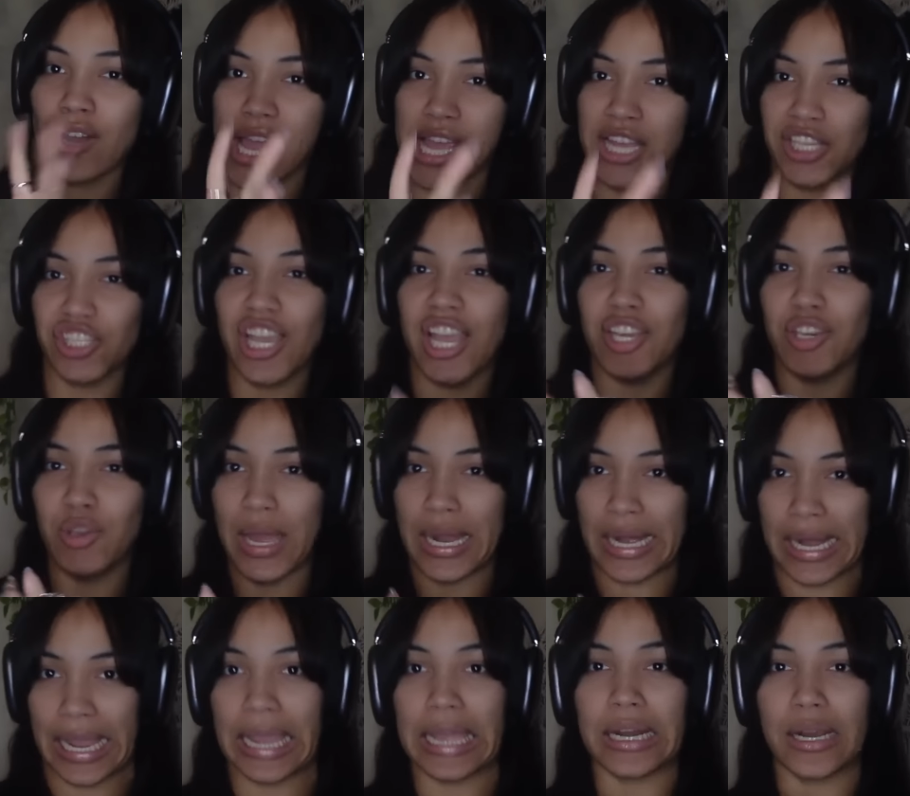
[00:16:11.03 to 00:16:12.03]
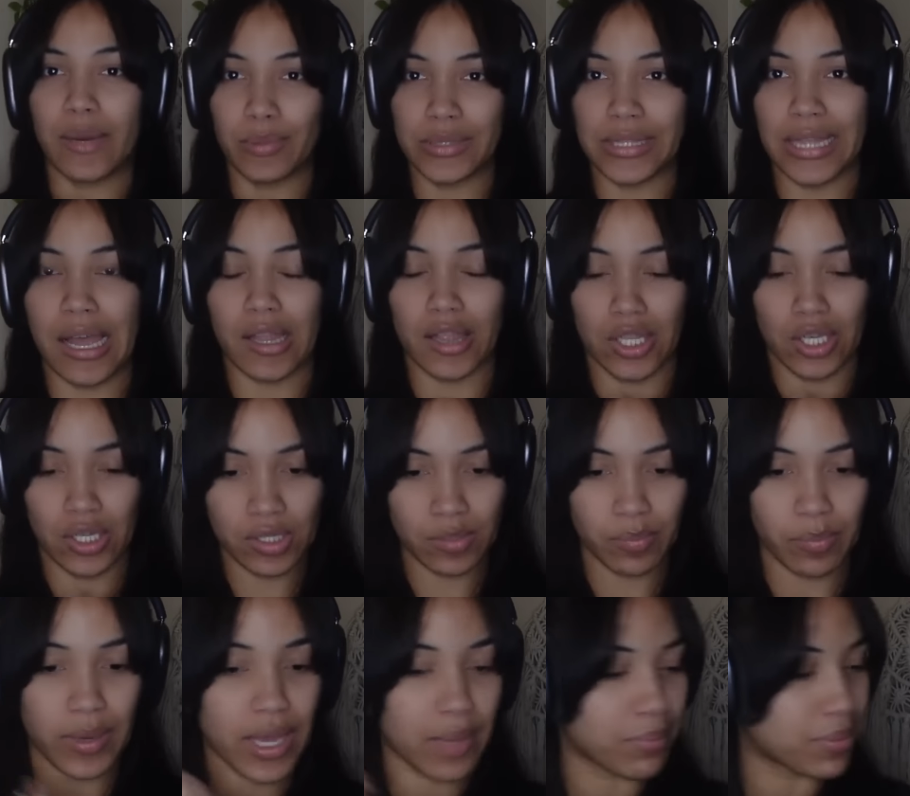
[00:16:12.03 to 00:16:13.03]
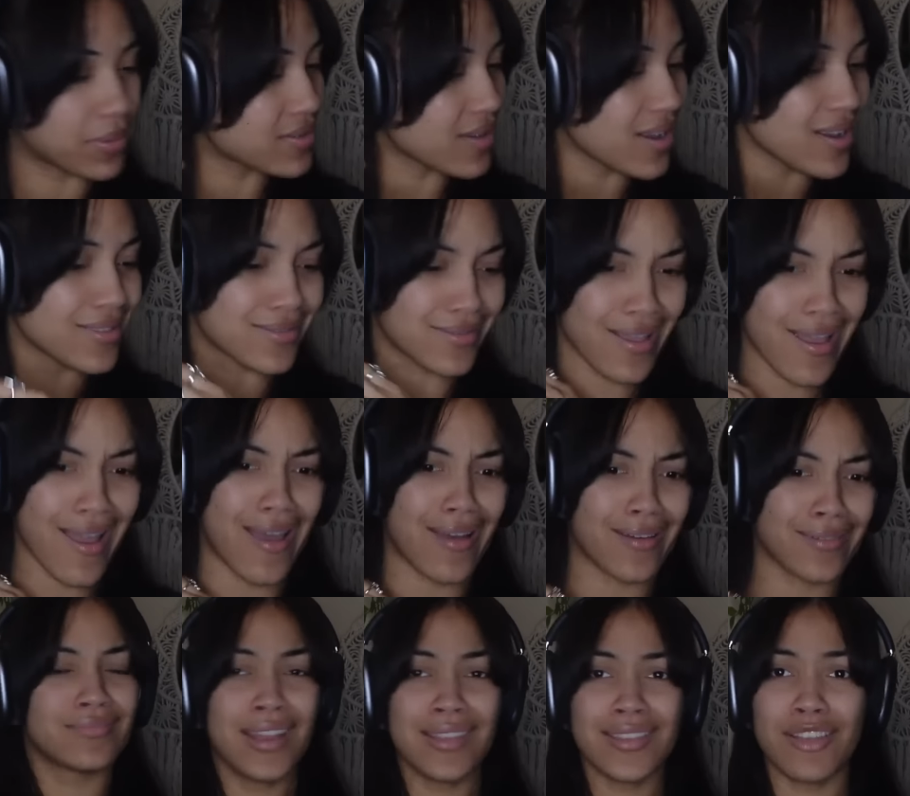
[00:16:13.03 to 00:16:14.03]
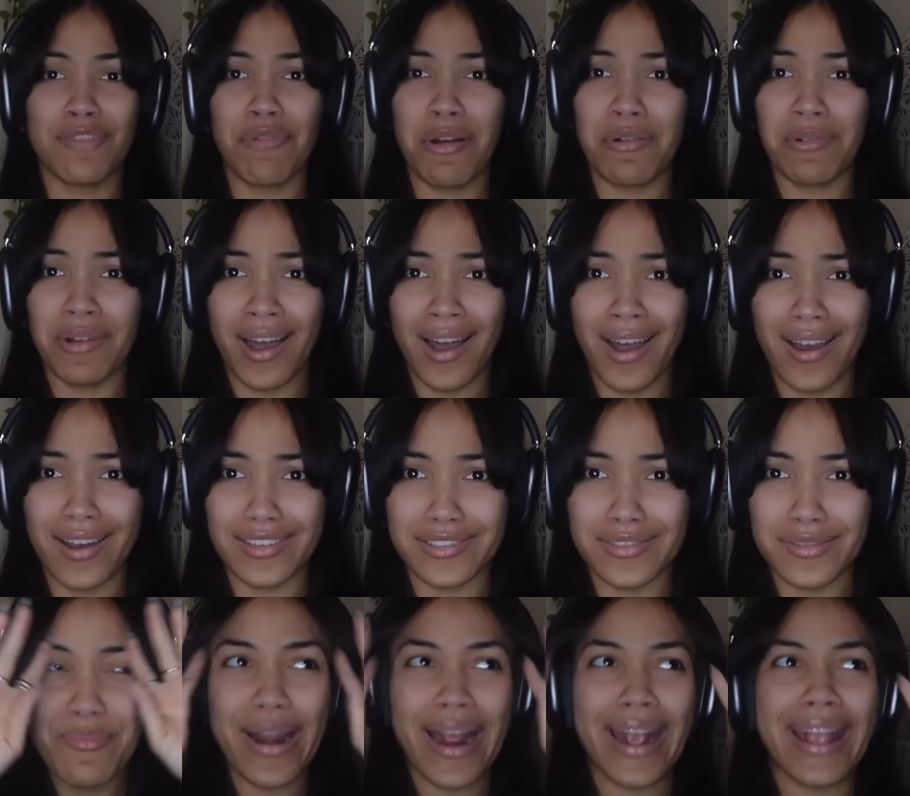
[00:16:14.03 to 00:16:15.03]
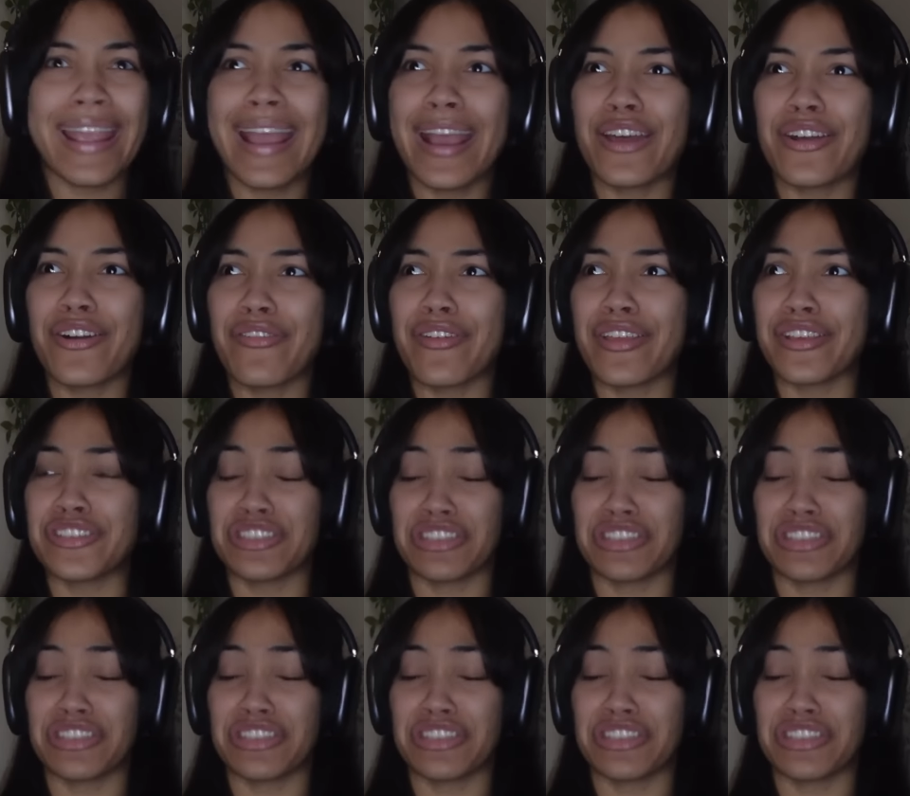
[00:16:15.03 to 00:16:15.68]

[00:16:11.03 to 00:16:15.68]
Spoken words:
Okay, Jen, you kind of ate up with that look. But besides that, nothing wrong with Uggs. But I can't get over that.